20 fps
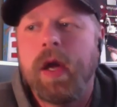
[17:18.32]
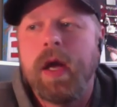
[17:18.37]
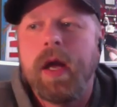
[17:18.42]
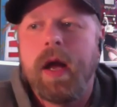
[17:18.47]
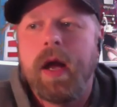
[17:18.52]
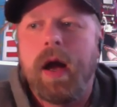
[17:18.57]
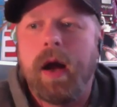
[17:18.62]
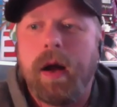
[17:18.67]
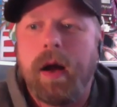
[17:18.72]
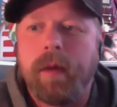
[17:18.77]

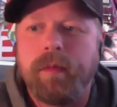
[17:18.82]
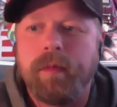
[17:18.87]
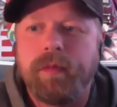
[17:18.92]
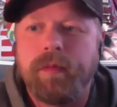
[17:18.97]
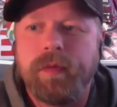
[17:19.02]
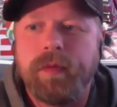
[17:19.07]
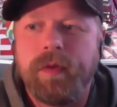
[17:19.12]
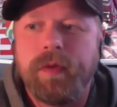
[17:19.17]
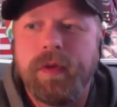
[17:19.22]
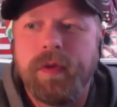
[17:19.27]

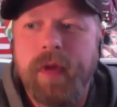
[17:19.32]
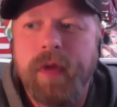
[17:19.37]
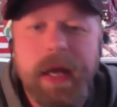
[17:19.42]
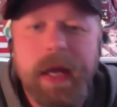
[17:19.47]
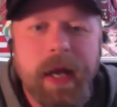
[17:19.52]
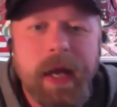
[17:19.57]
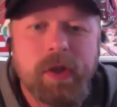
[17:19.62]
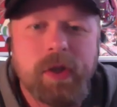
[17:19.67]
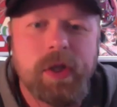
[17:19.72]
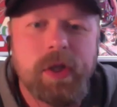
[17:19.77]
They had
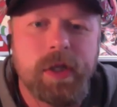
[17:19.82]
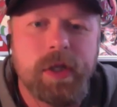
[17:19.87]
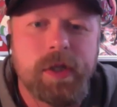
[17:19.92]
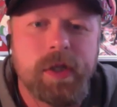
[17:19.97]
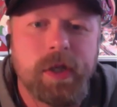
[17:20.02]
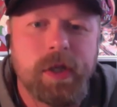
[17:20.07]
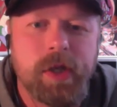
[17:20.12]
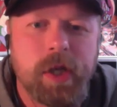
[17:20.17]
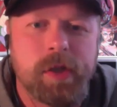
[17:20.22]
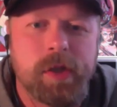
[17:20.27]
actually just
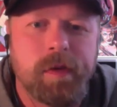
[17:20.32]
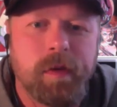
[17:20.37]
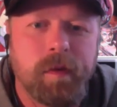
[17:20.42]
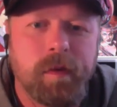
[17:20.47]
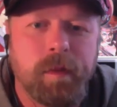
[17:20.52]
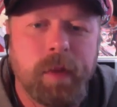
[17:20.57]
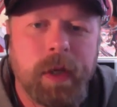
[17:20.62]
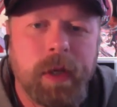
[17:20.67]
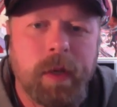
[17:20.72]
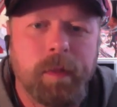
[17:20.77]
suggested
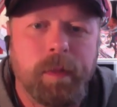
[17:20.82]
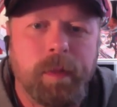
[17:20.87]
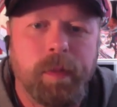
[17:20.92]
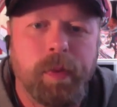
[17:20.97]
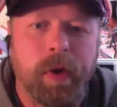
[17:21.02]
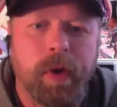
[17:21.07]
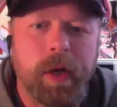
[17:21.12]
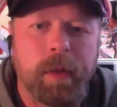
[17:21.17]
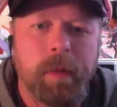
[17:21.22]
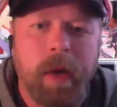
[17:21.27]
for me to
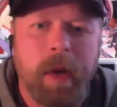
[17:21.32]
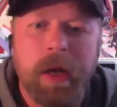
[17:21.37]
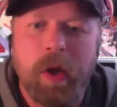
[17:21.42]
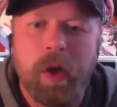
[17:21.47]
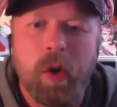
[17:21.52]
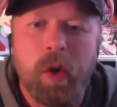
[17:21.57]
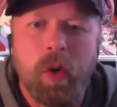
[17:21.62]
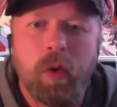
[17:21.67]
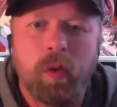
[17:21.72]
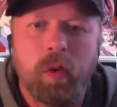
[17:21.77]
bring my
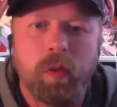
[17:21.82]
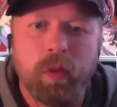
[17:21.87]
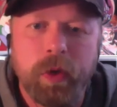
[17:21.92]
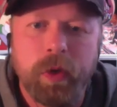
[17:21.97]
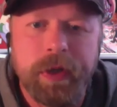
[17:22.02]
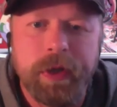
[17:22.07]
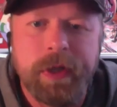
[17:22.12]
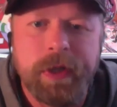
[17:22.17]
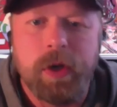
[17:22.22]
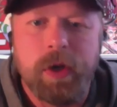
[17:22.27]
own
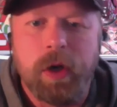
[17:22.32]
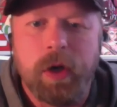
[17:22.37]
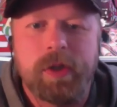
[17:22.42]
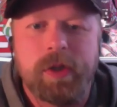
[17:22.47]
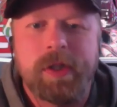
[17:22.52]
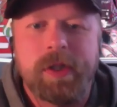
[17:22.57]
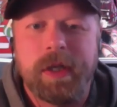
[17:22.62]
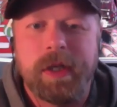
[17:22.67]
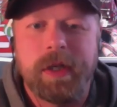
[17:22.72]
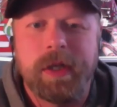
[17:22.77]
really dark
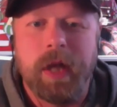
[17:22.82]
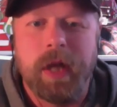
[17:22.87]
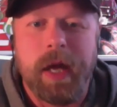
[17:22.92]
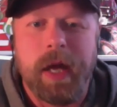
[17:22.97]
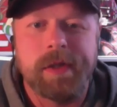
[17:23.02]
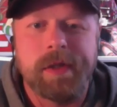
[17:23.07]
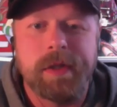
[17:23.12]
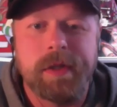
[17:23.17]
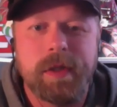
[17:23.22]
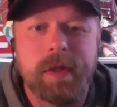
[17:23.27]
tinted
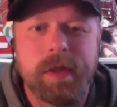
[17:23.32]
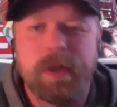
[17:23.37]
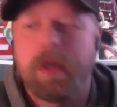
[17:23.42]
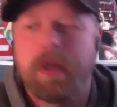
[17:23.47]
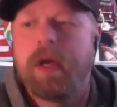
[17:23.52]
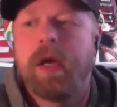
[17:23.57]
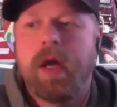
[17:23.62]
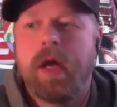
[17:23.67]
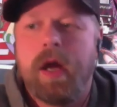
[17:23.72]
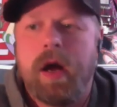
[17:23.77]
glasses.
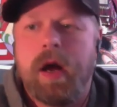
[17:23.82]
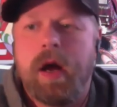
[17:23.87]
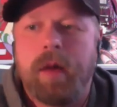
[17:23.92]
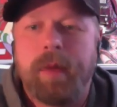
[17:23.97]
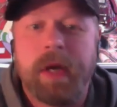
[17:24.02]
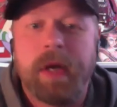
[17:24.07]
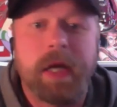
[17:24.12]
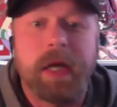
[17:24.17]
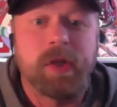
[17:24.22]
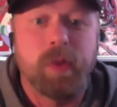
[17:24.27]

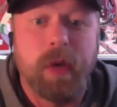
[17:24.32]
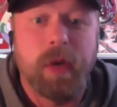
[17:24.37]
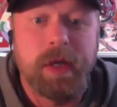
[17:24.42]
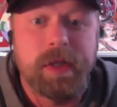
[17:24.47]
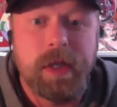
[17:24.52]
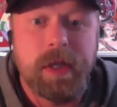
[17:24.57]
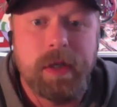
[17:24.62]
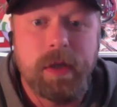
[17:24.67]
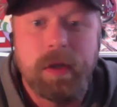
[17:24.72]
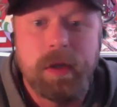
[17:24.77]
And that's what I
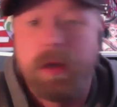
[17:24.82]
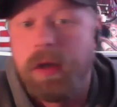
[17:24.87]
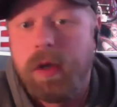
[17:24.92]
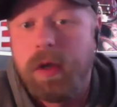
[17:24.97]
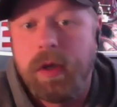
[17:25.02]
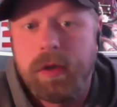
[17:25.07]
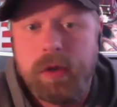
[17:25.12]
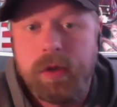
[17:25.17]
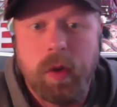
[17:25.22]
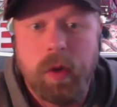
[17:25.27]
did.
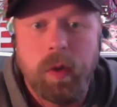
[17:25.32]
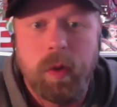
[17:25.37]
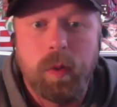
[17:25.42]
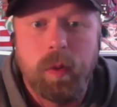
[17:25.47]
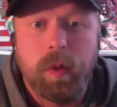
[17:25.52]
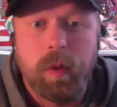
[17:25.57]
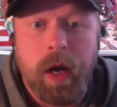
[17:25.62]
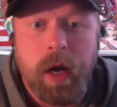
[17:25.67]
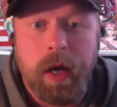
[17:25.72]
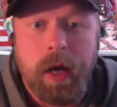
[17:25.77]

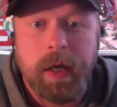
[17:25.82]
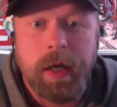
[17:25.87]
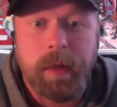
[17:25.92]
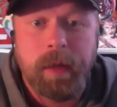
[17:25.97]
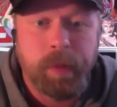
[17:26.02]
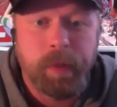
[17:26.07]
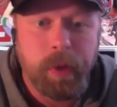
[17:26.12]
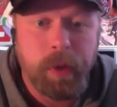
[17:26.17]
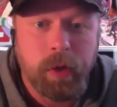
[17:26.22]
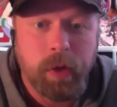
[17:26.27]
So I
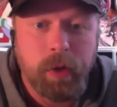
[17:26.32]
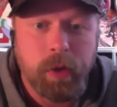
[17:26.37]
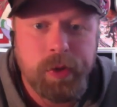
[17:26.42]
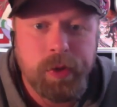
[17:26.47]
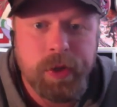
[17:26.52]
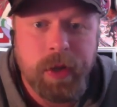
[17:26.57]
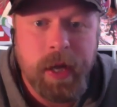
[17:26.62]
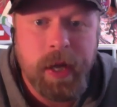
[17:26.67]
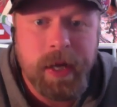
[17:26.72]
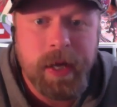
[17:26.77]
put on
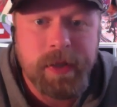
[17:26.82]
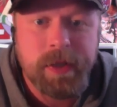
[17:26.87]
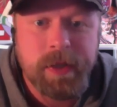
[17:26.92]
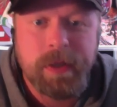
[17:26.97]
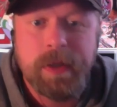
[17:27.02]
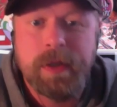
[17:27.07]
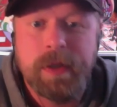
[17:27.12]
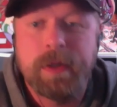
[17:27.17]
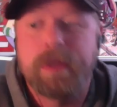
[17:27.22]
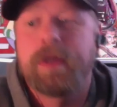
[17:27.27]
those
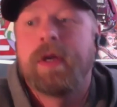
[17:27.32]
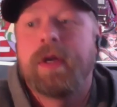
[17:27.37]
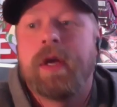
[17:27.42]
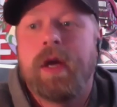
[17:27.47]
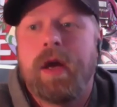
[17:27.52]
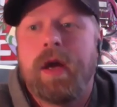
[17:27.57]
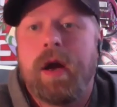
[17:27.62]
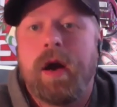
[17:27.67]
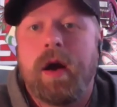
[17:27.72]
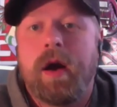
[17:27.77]
glasses.
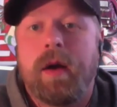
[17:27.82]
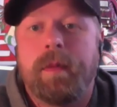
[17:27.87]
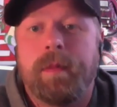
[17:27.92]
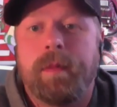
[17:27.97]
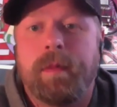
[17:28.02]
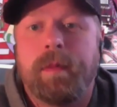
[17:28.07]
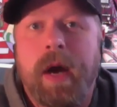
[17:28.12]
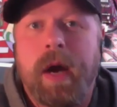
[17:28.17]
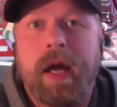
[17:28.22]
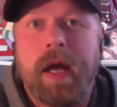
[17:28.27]

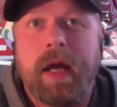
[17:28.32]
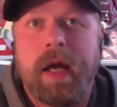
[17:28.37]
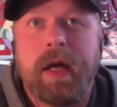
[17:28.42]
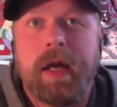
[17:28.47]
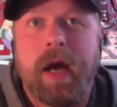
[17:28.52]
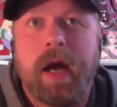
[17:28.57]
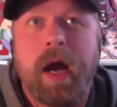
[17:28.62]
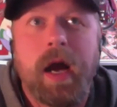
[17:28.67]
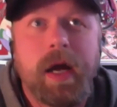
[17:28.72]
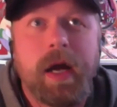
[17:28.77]
My
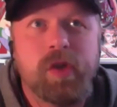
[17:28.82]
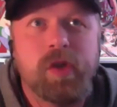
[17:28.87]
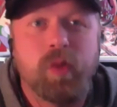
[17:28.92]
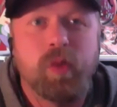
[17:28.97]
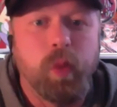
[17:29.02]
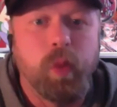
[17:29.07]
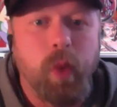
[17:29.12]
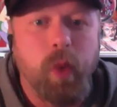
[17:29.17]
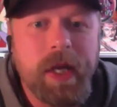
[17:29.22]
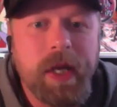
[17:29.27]
eyes
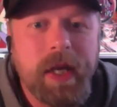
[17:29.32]
right